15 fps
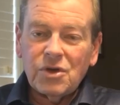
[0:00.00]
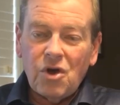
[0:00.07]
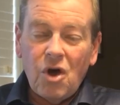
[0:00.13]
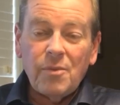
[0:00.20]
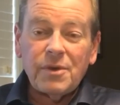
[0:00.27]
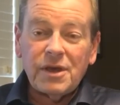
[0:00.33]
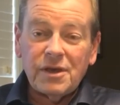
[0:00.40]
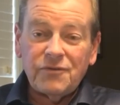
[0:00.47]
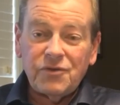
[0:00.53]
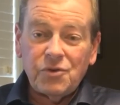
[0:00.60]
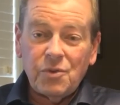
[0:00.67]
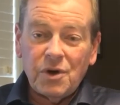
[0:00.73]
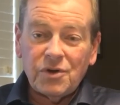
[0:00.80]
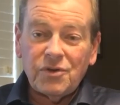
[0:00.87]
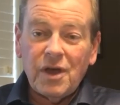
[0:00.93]
Call me if
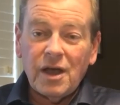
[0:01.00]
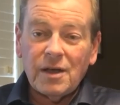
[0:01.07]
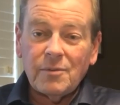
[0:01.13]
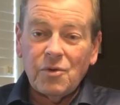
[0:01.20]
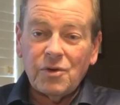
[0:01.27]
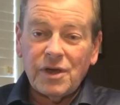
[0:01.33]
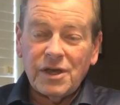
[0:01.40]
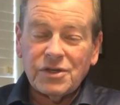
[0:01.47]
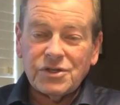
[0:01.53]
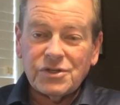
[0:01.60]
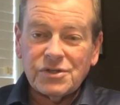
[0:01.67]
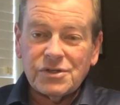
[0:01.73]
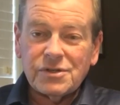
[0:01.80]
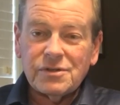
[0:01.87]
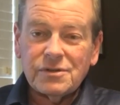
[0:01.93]
you want to talk about
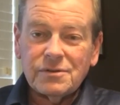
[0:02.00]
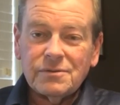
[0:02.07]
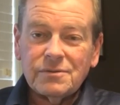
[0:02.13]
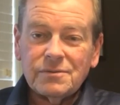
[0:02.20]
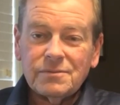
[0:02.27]
kitchens.